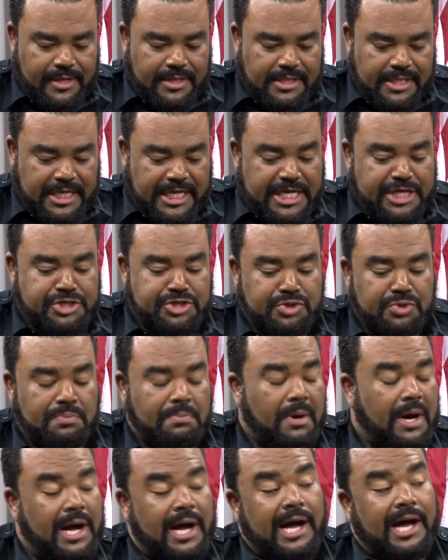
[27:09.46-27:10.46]
issue
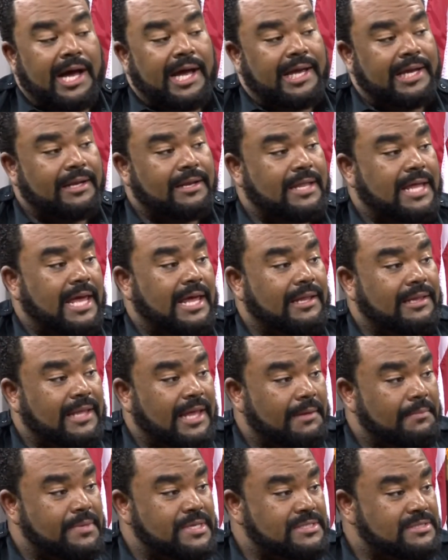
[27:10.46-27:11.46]
behind
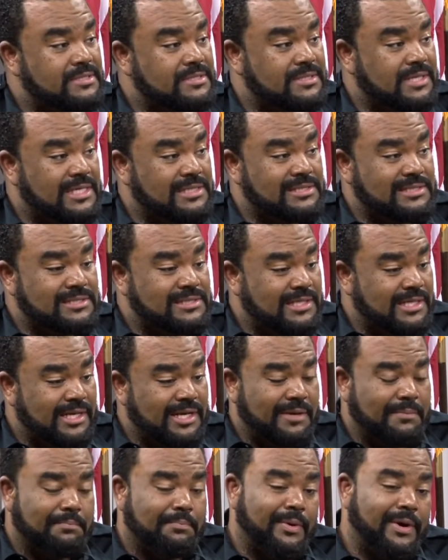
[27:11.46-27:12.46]
that business not
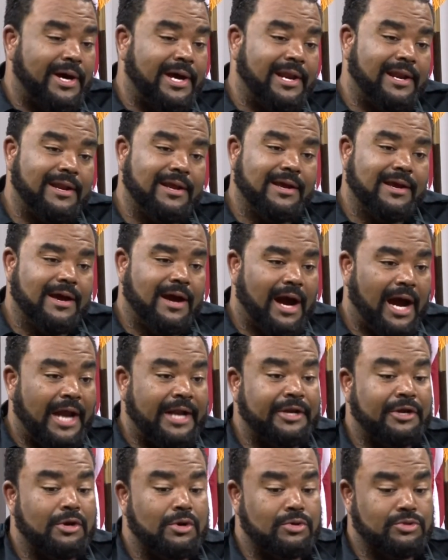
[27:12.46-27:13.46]
succeeding, but I
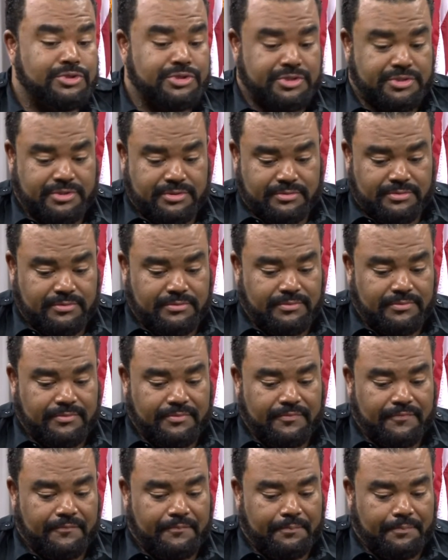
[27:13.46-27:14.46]
know just
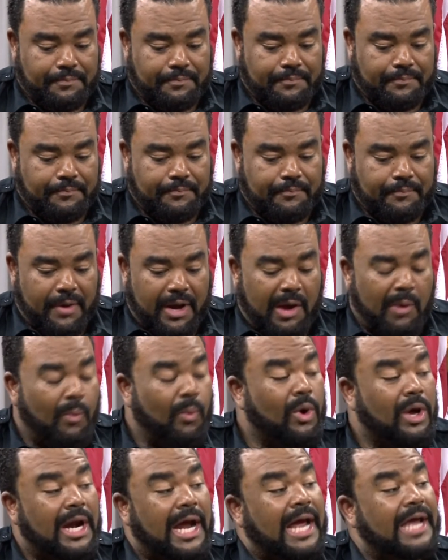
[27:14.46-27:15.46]
by
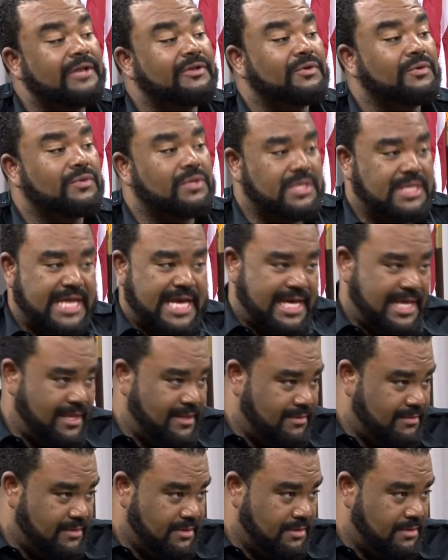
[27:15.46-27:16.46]
what I do
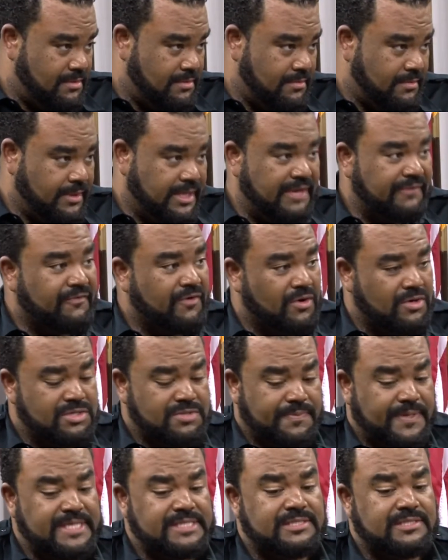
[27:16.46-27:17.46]
that the gift card
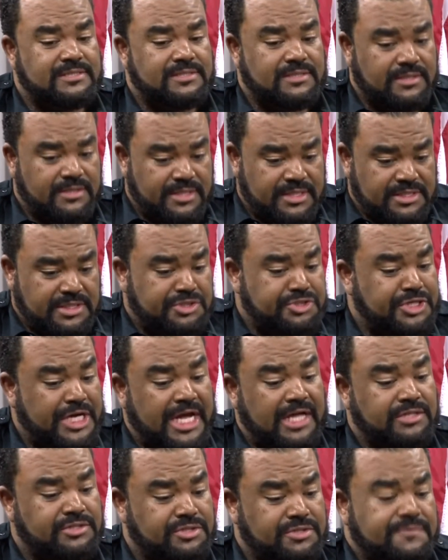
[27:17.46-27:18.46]
space is a
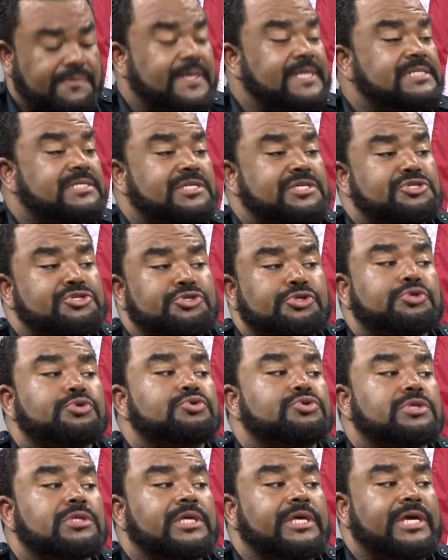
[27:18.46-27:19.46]
challenging space, and it's
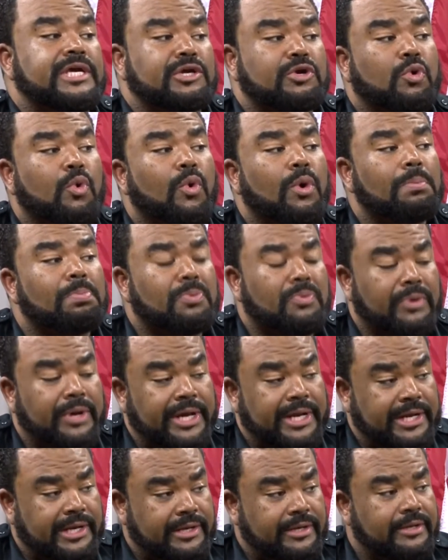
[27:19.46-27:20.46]
usually
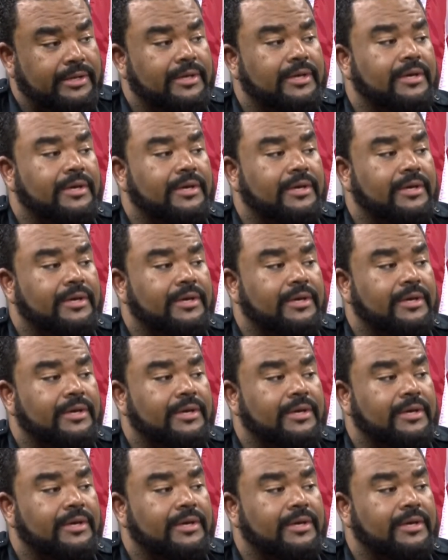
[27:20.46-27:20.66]
incorporated